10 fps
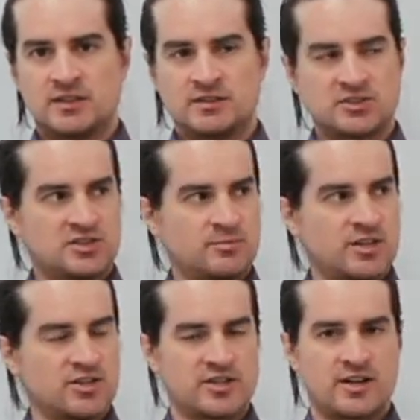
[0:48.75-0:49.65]
60
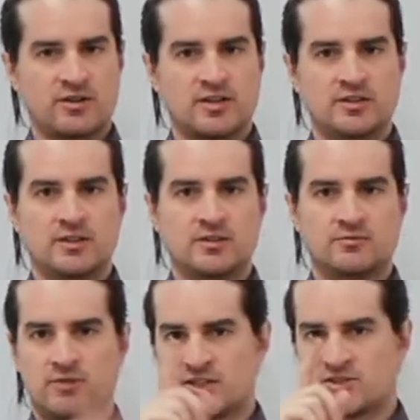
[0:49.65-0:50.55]
miles an hour
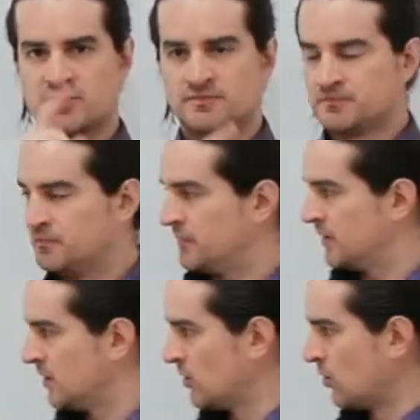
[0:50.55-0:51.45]
west,
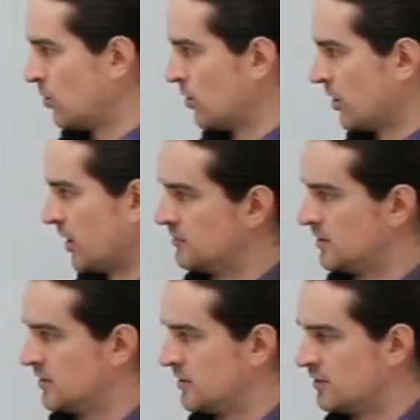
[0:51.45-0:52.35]
or
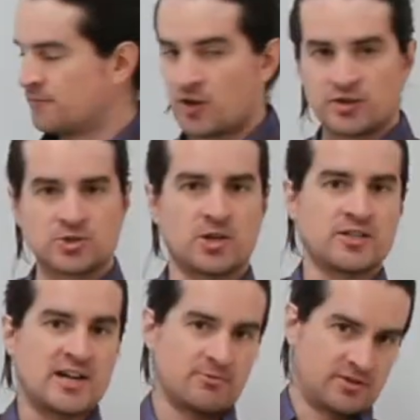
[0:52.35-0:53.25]
uh, falling straight
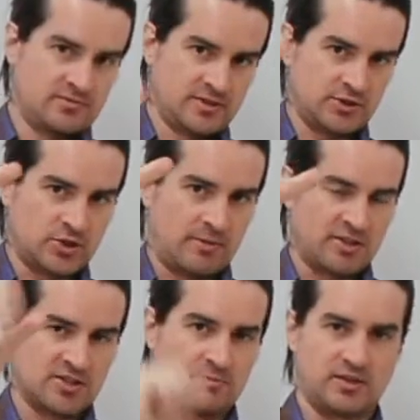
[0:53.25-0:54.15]
downward, like
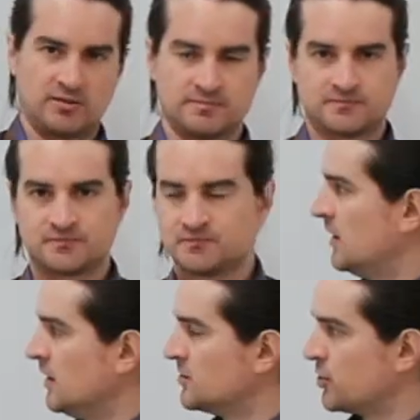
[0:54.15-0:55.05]
dropping something.
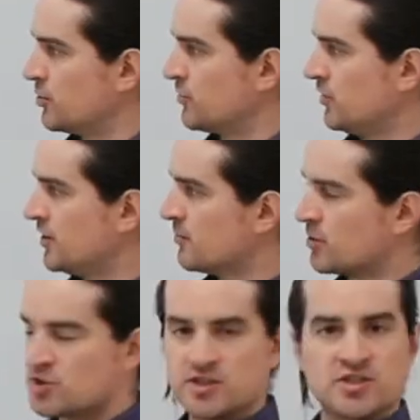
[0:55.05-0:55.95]
So linear
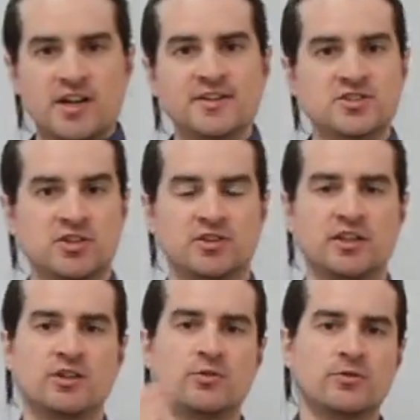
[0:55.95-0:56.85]
motion is not
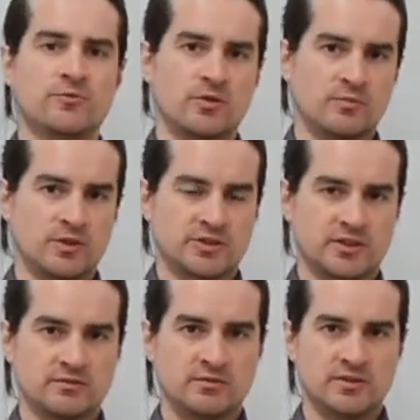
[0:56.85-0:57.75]
necessarily uniform
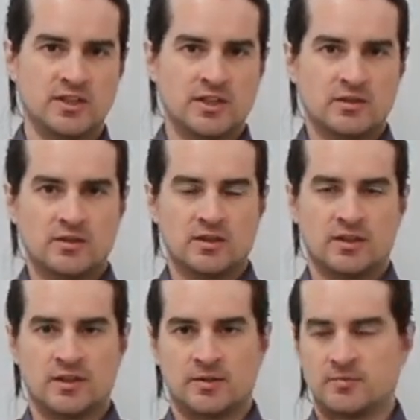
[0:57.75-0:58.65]
motion,
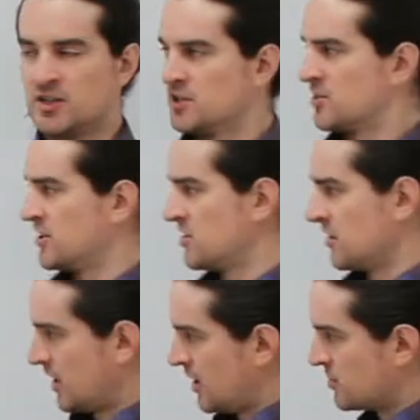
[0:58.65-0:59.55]
um, because as in
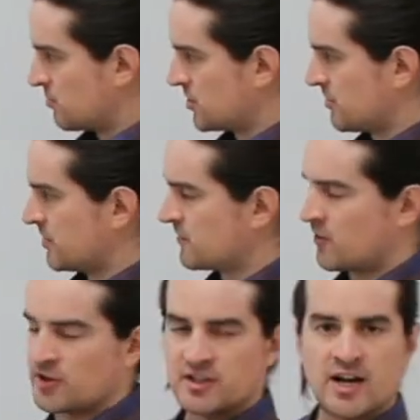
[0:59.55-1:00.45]
the case where something's
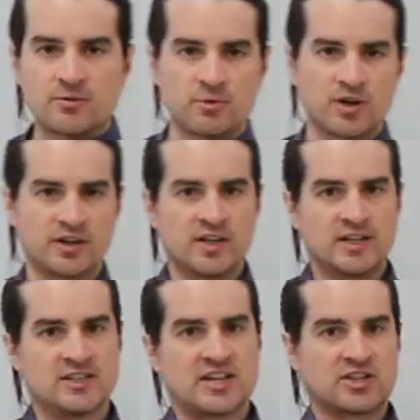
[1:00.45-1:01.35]
falling downward,
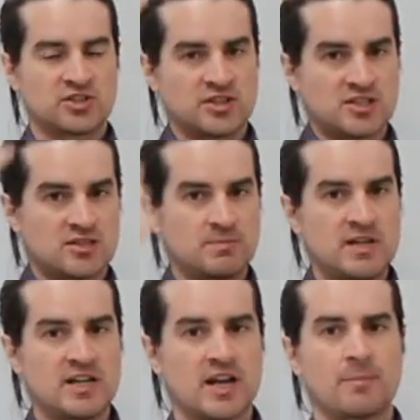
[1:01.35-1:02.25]
it's actually
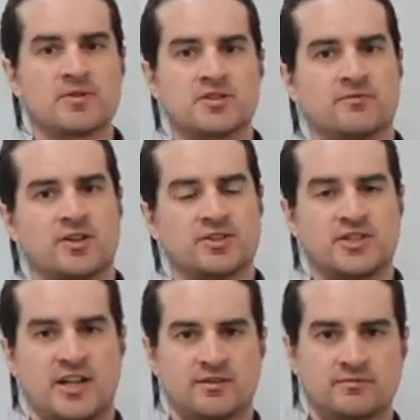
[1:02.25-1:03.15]
speeding up as it falls
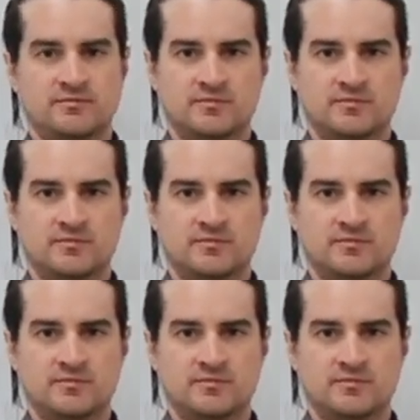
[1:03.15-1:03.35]
down.